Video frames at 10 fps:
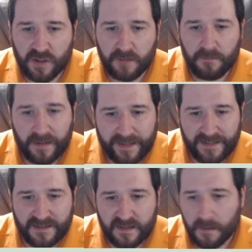
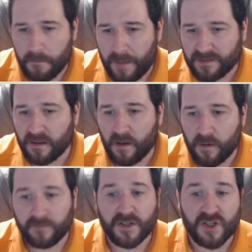relates to the mental load
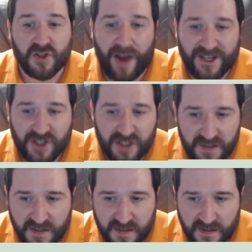of
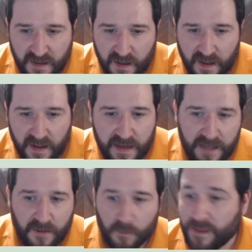distractions,
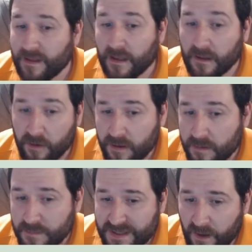either within the learner
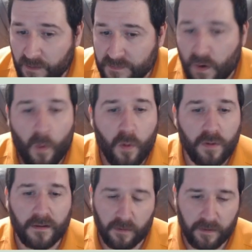themselves or
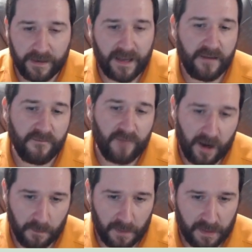the learning
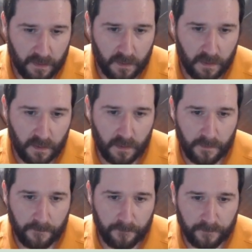environment.
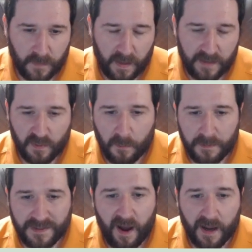Okay, so when
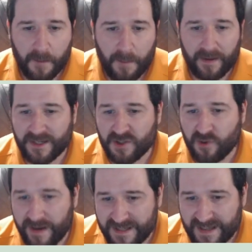we talk about
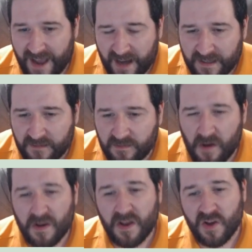extraneous cognitive
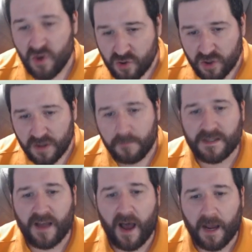load, usually we
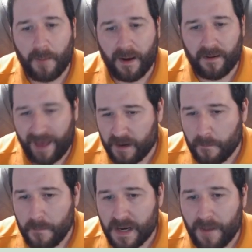talk about how to
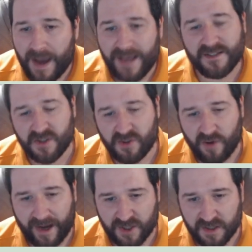minimize
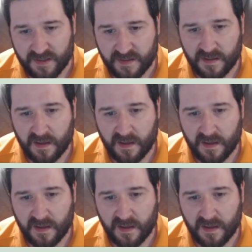distractions